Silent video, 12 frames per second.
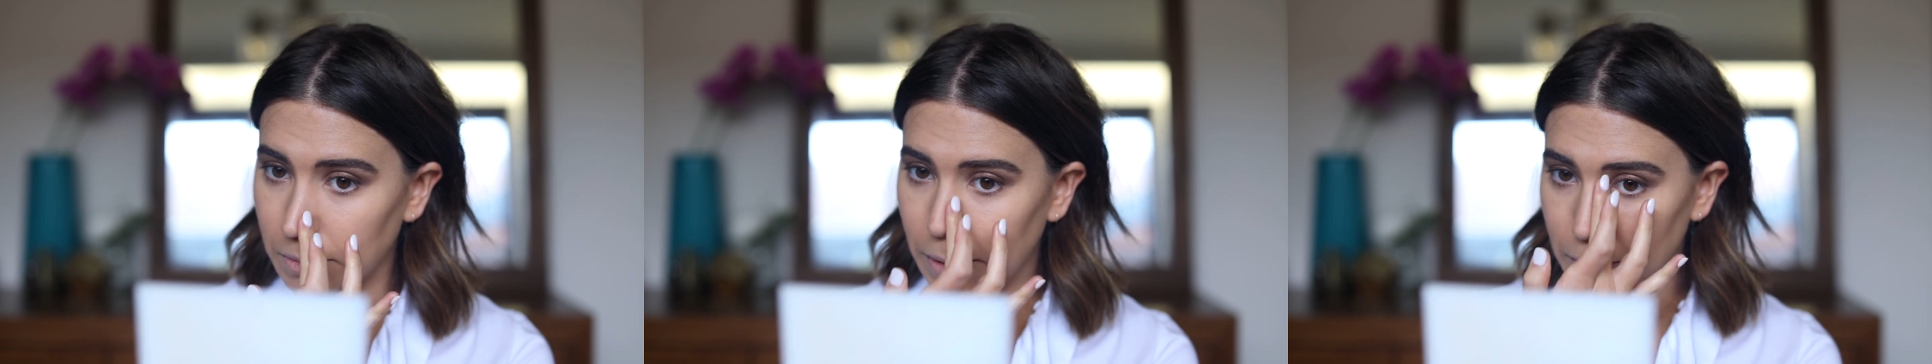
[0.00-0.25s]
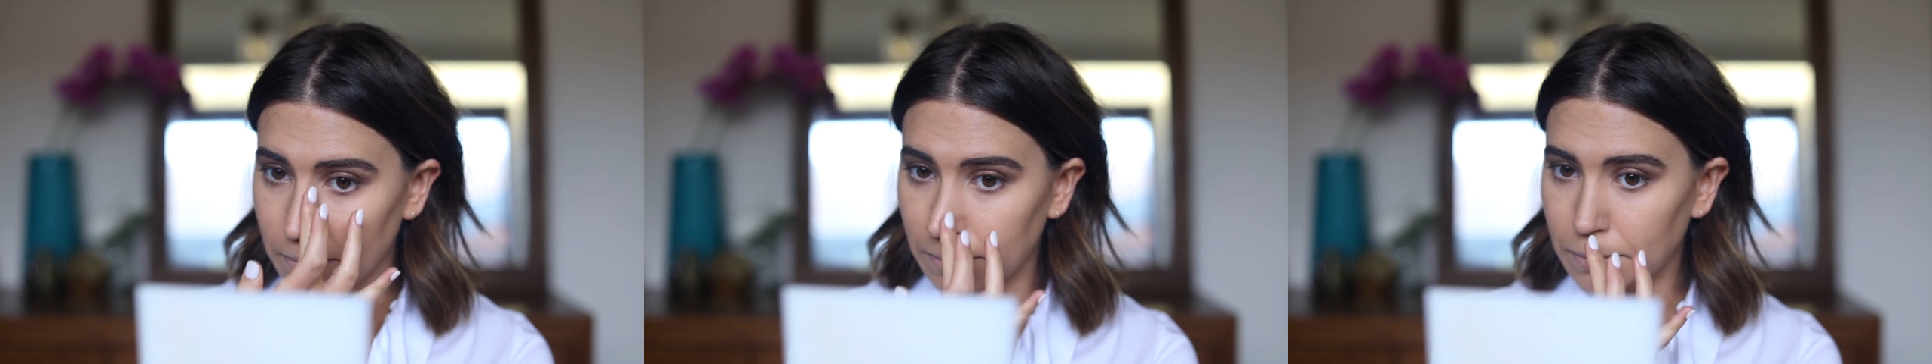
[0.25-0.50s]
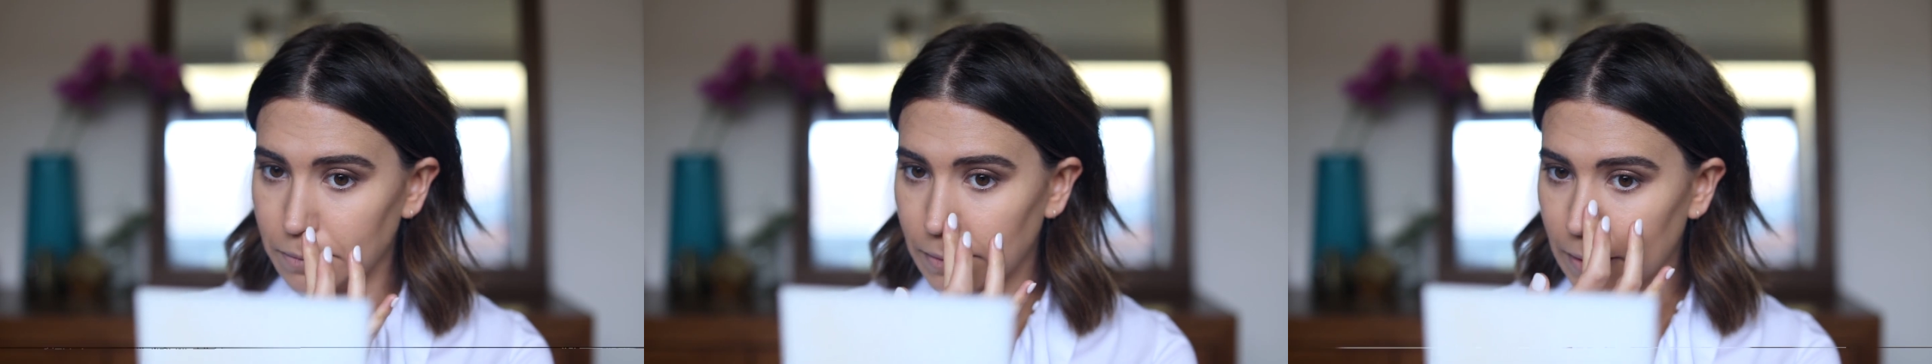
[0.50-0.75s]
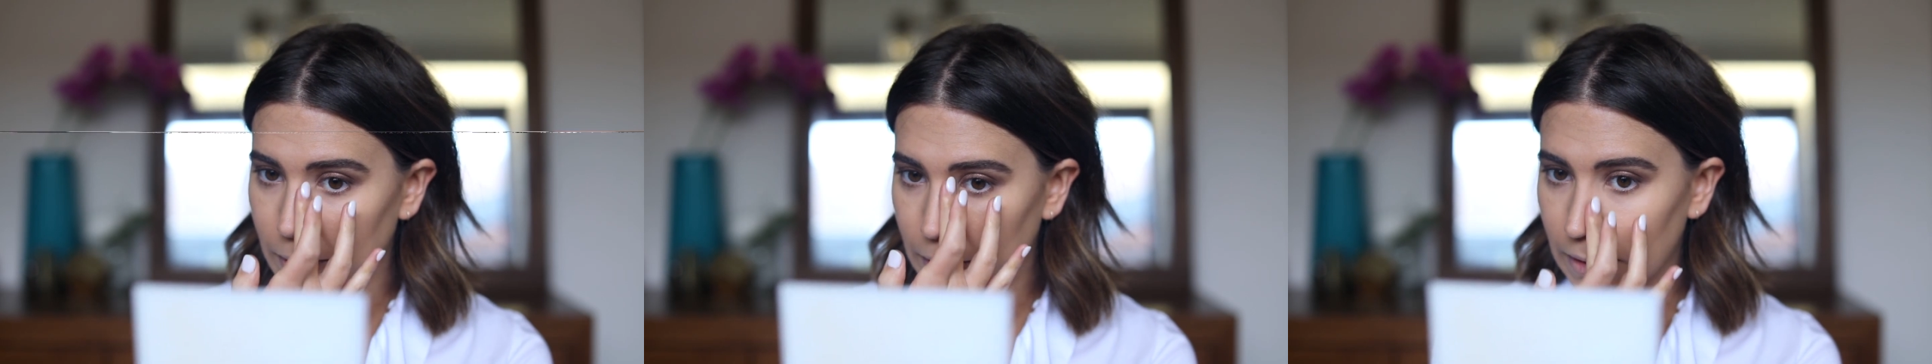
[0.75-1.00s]
bit
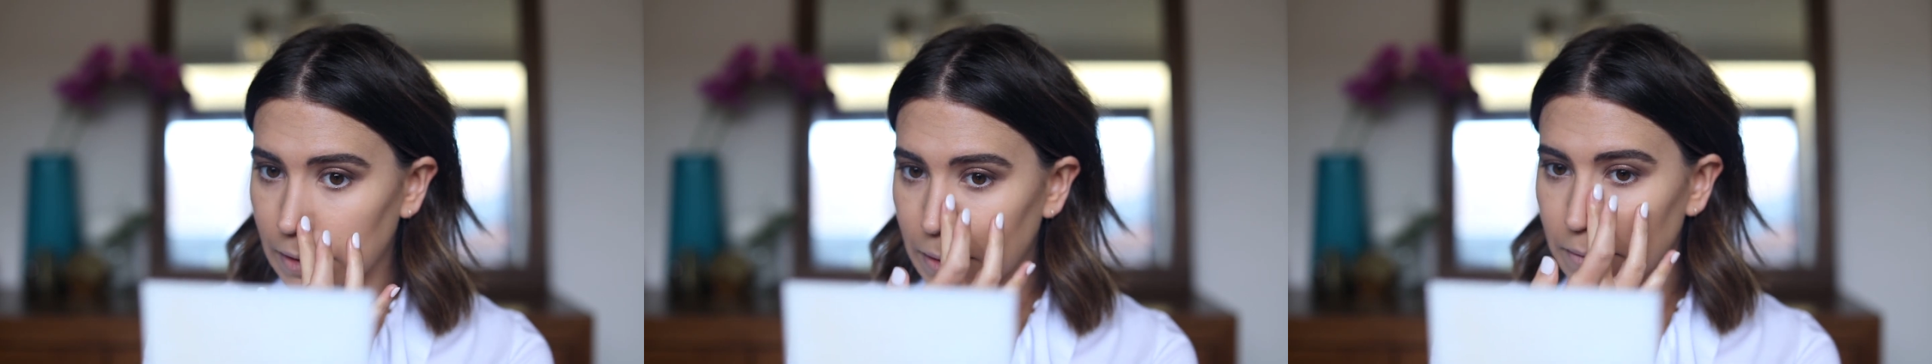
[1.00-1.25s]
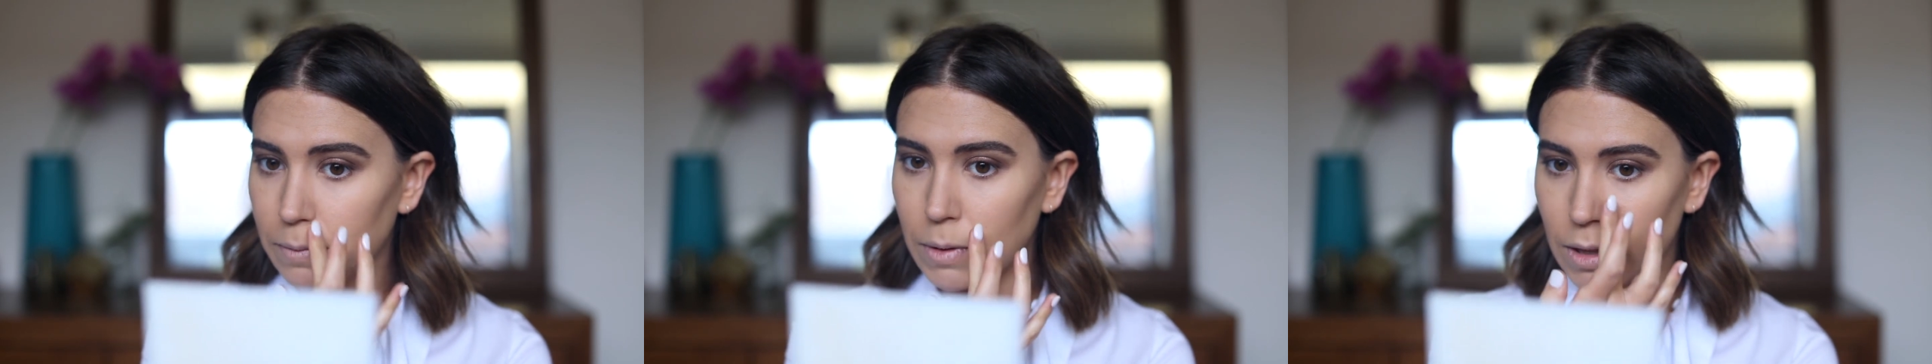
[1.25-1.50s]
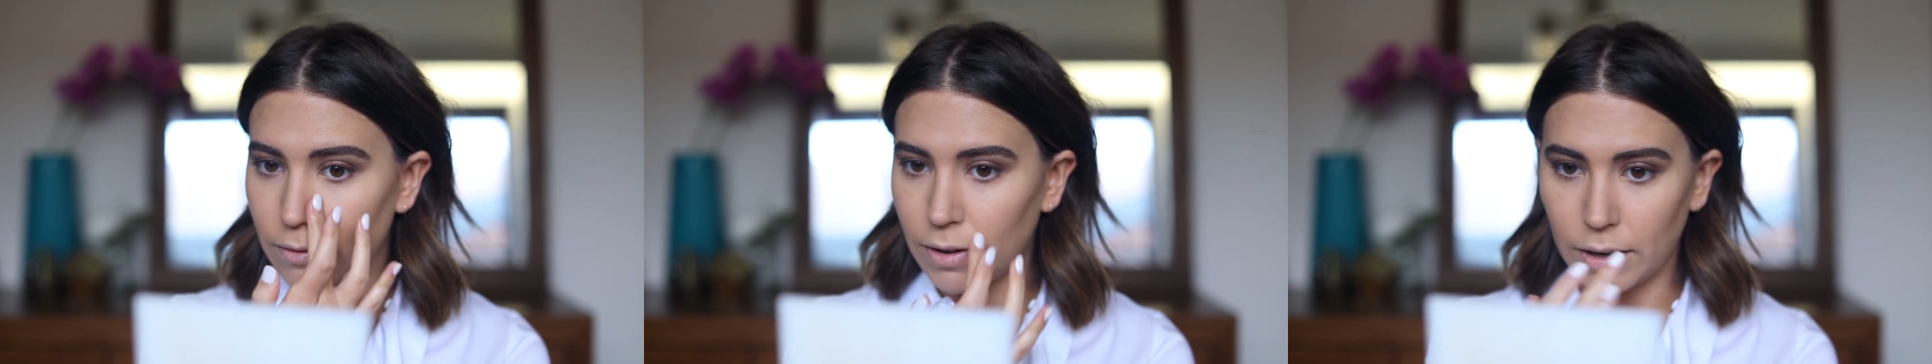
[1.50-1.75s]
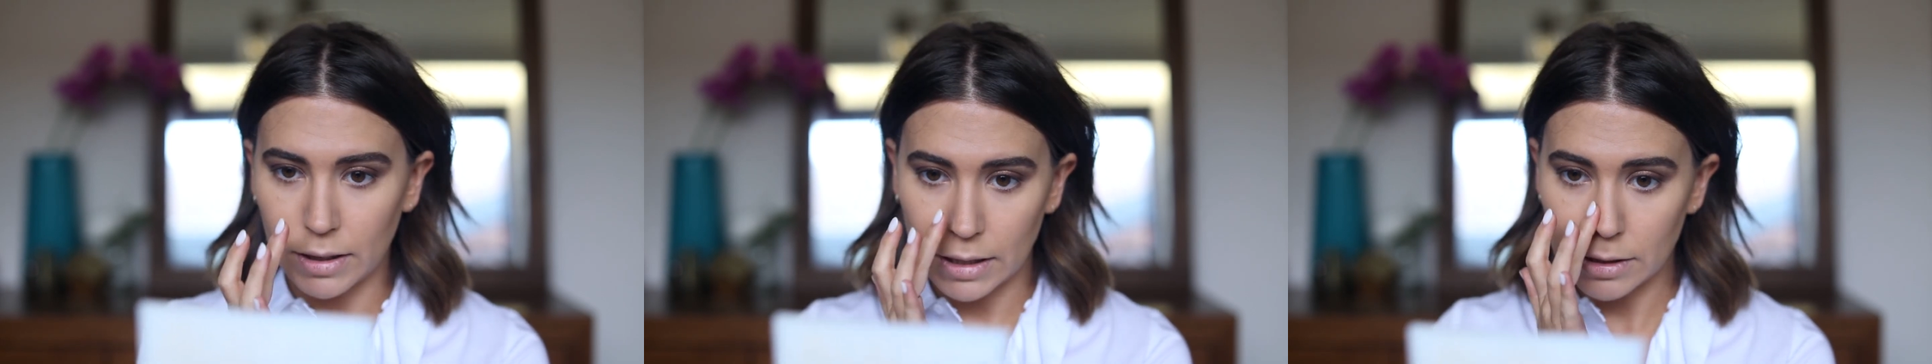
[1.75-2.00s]
with the
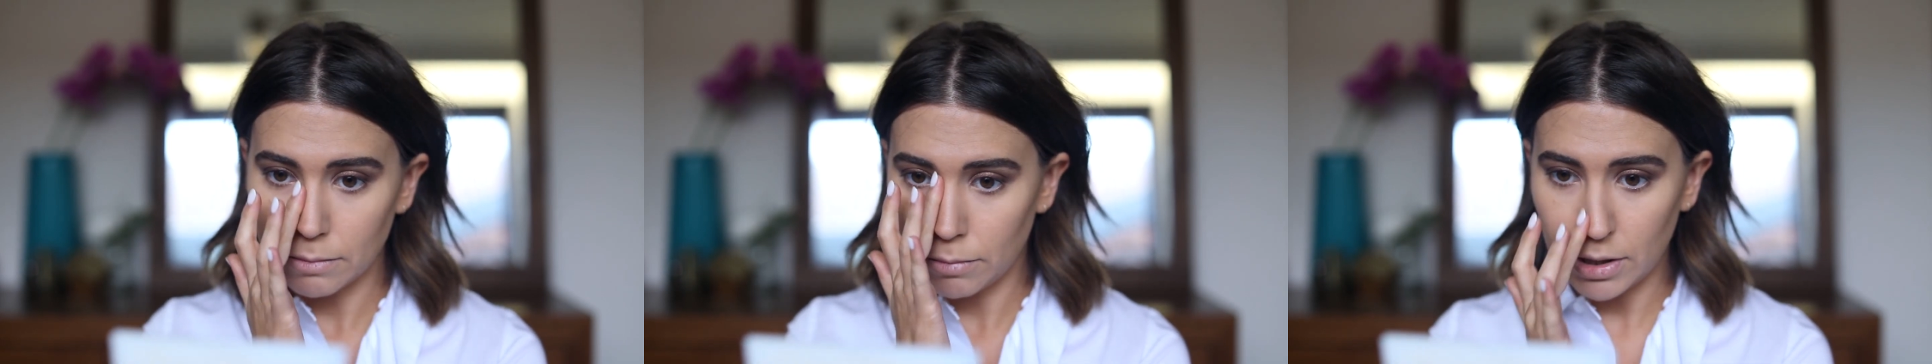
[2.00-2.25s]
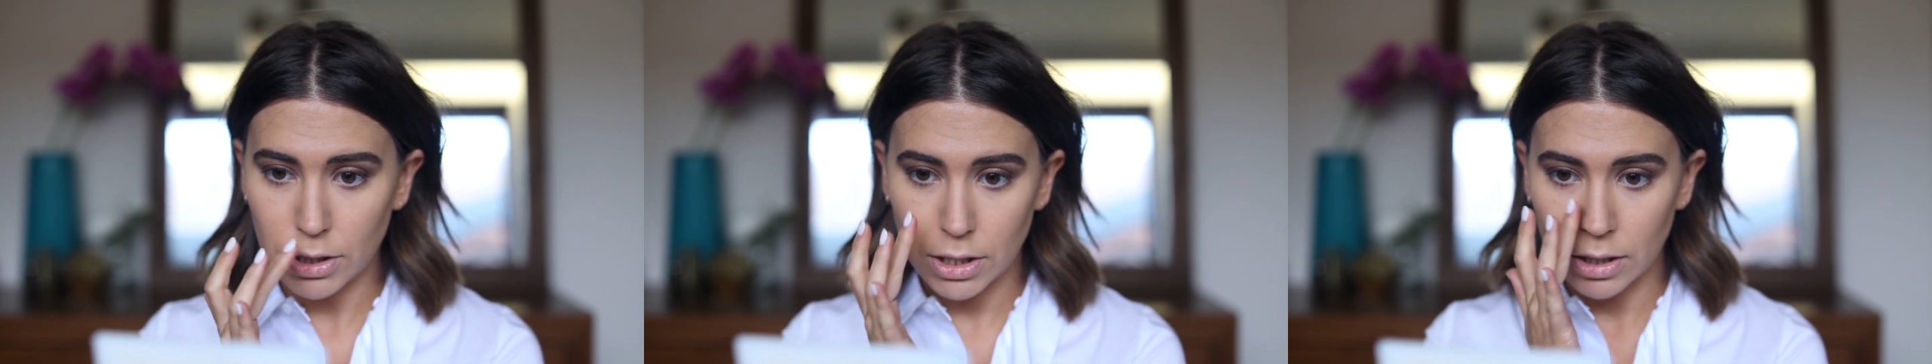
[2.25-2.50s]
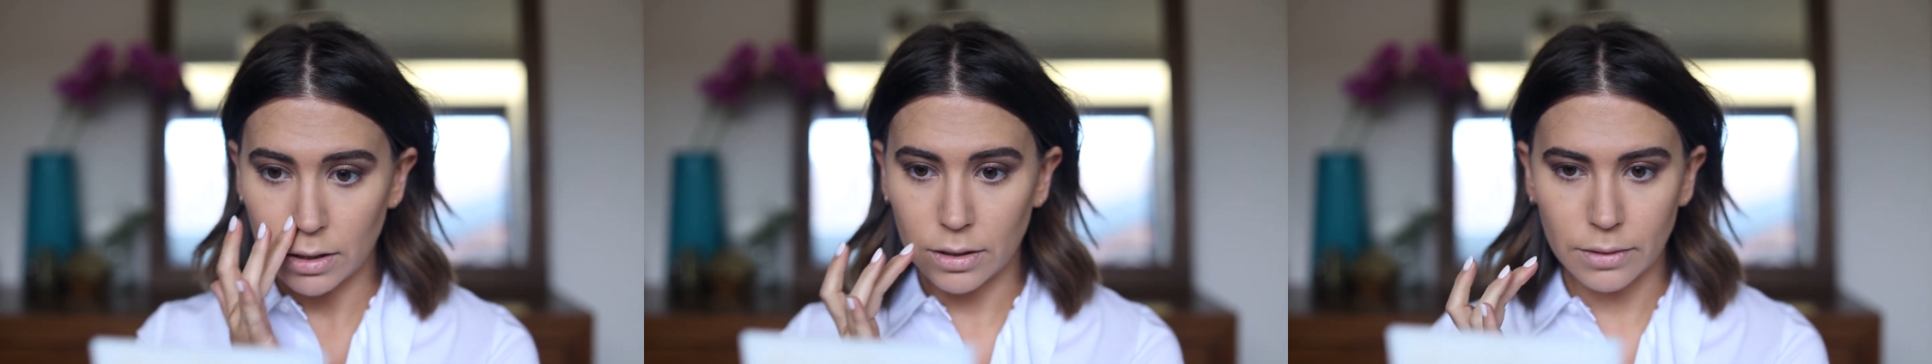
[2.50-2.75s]
foundation brush.